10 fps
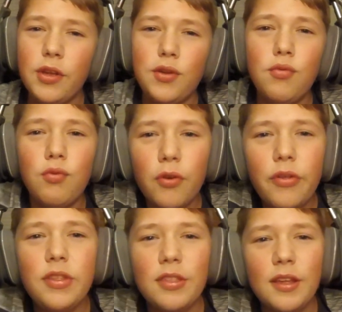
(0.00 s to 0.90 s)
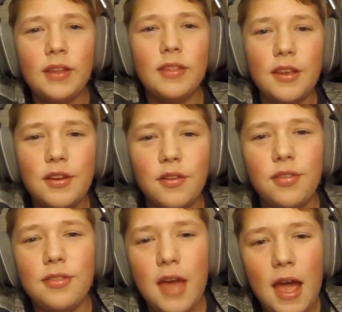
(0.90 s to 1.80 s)
Like you really think that
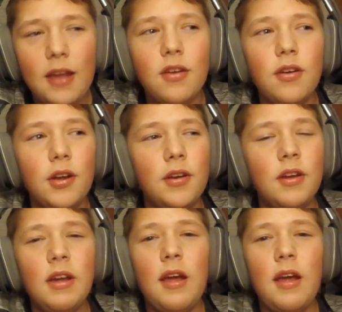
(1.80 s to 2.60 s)
you're that good.